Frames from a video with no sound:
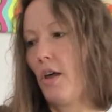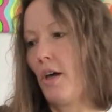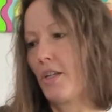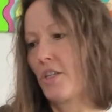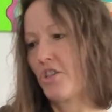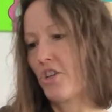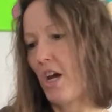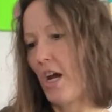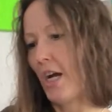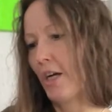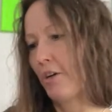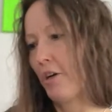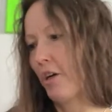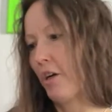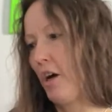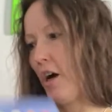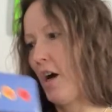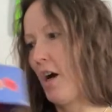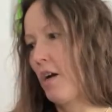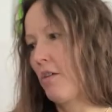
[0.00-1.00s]
a chakra
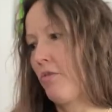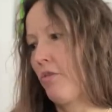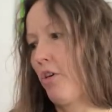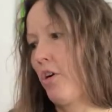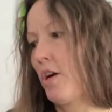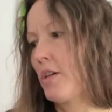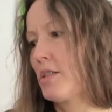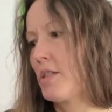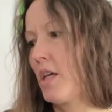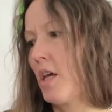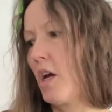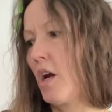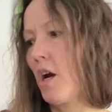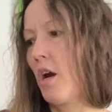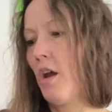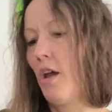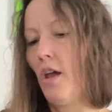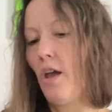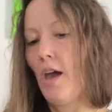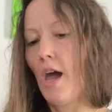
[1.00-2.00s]
card for us here.
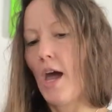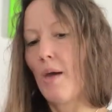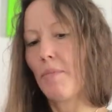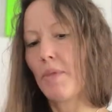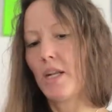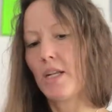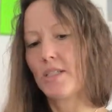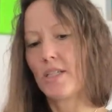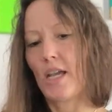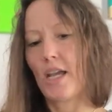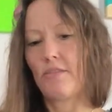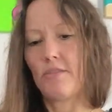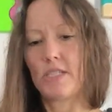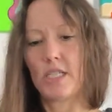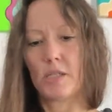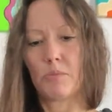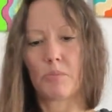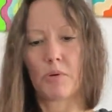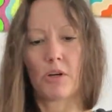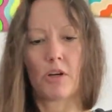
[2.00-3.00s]
I'm going to dive
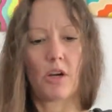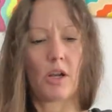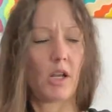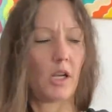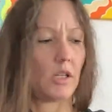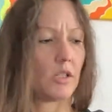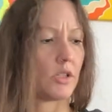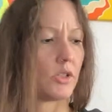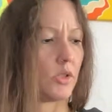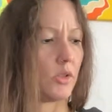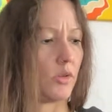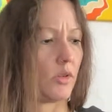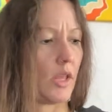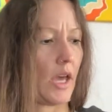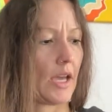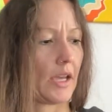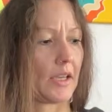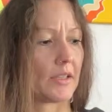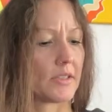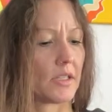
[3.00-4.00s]
deeper into
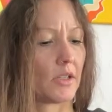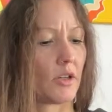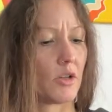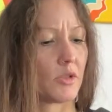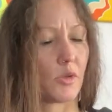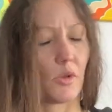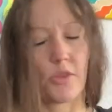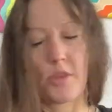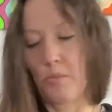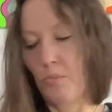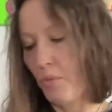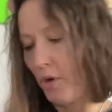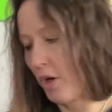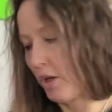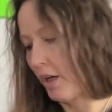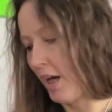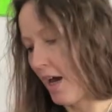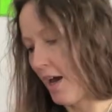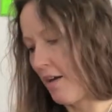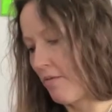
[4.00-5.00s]
that because it goes with the
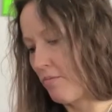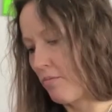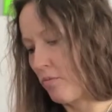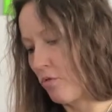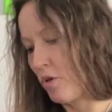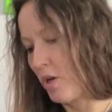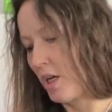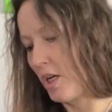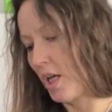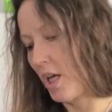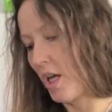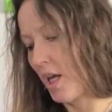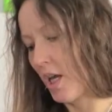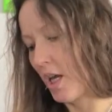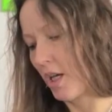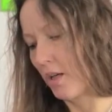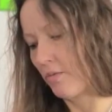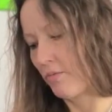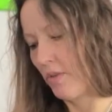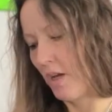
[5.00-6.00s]
book I'm
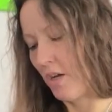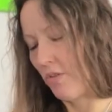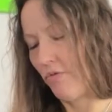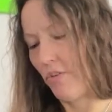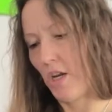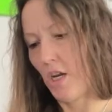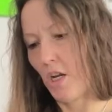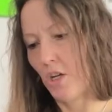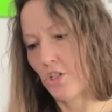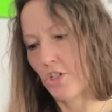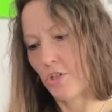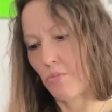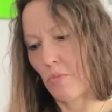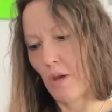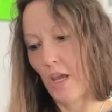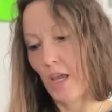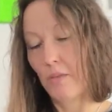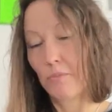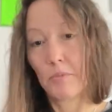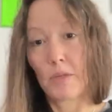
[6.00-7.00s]
reading. I finished
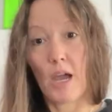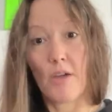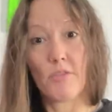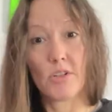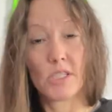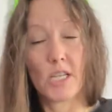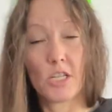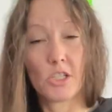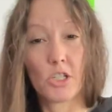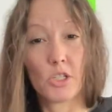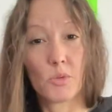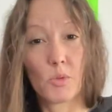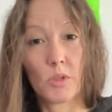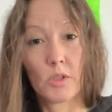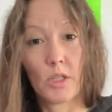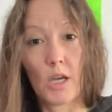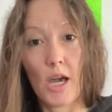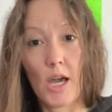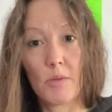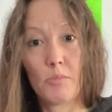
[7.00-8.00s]
my Conversations
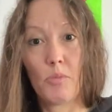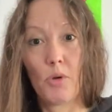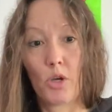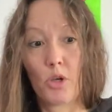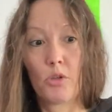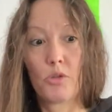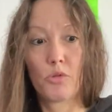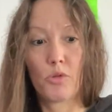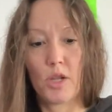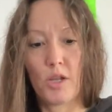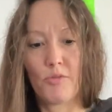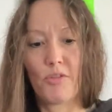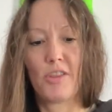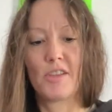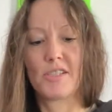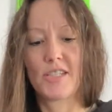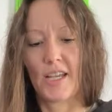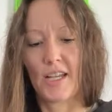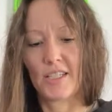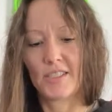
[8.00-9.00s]
with God, book 3, for
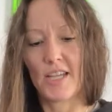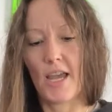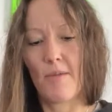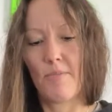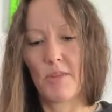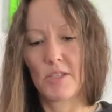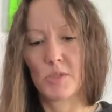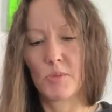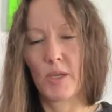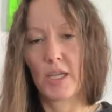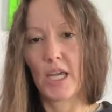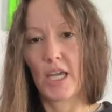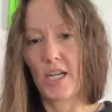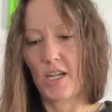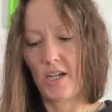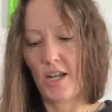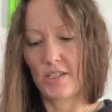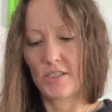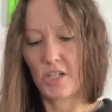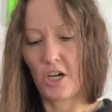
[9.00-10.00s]
the second time this weekend,
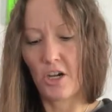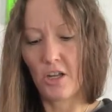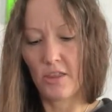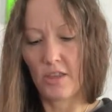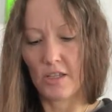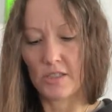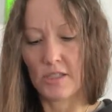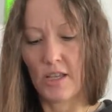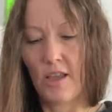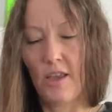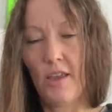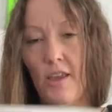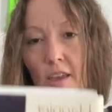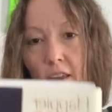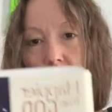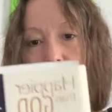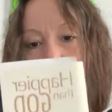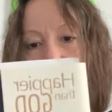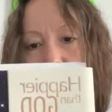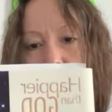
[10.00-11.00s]
and I started this
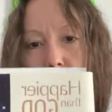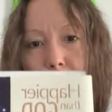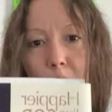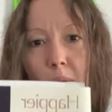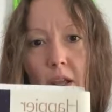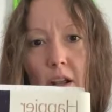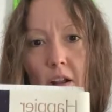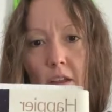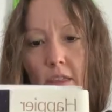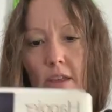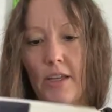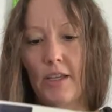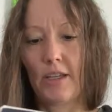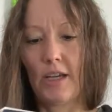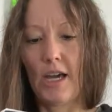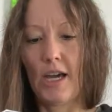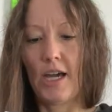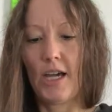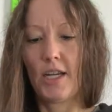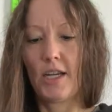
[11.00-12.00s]
Happier Than
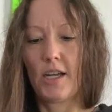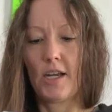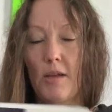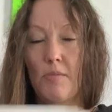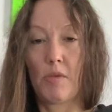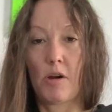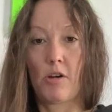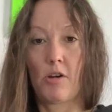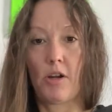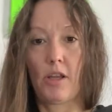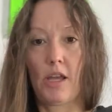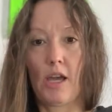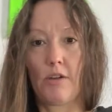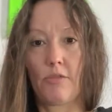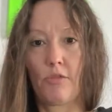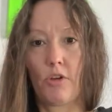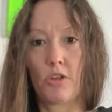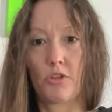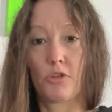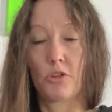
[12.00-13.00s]
God, and I'm already
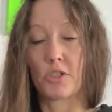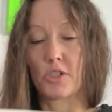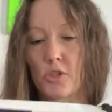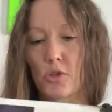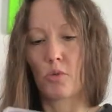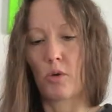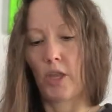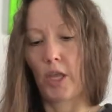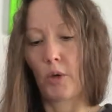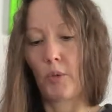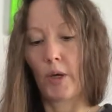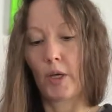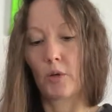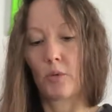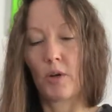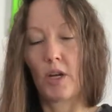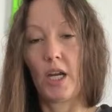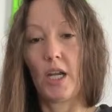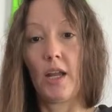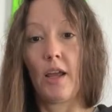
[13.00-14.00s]
halfway. This is a really
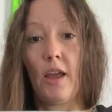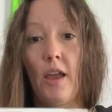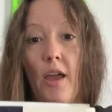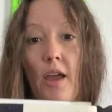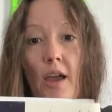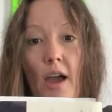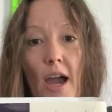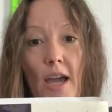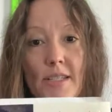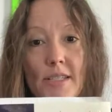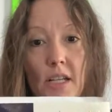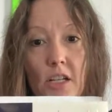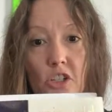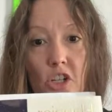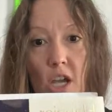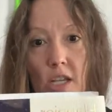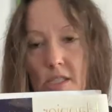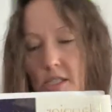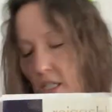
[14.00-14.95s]
quick read. I suggest